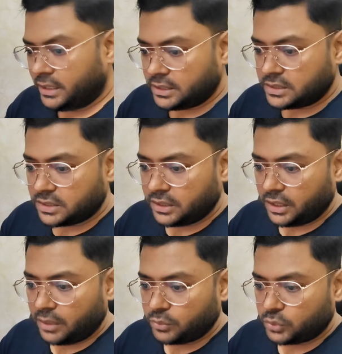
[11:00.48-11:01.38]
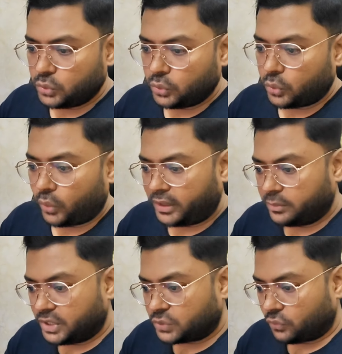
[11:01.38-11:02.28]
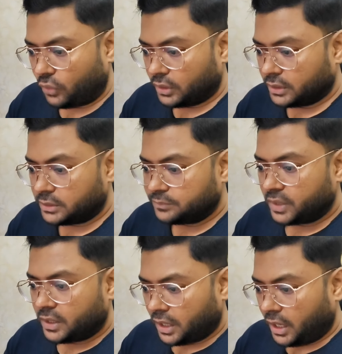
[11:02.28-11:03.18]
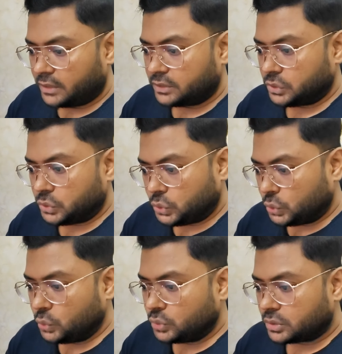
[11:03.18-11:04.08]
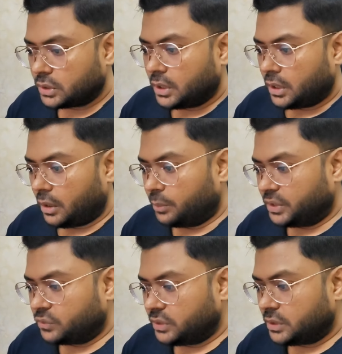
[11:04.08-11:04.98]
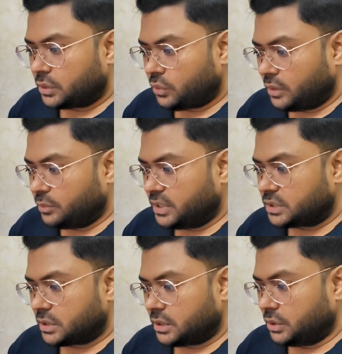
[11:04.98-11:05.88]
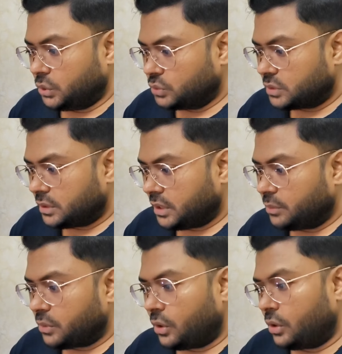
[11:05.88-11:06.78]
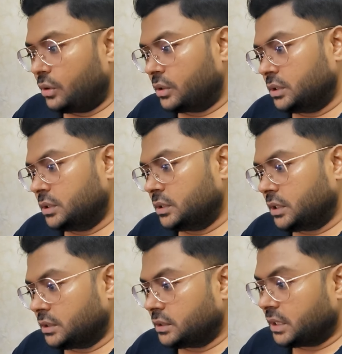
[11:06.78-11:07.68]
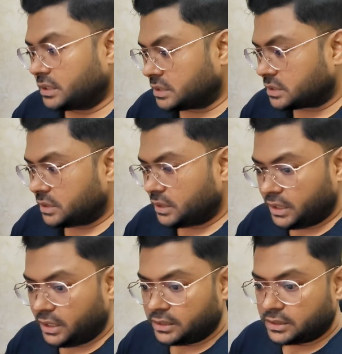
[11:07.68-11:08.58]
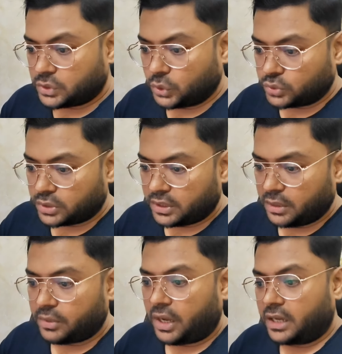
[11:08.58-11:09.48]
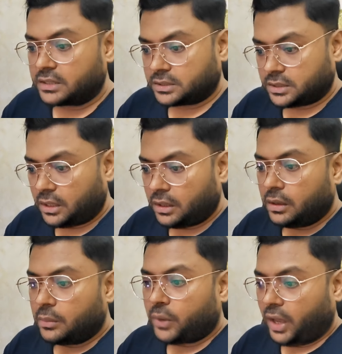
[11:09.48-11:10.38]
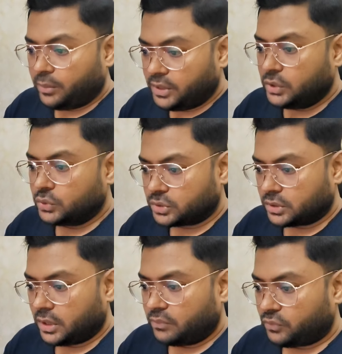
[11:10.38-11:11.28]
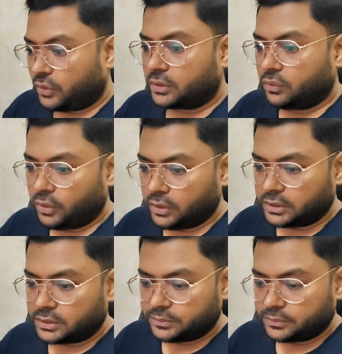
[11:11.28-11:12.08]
ENC name to Coinbase wallet and choose between a Coinbase username or an existing ENS username as the primary username for the wallet.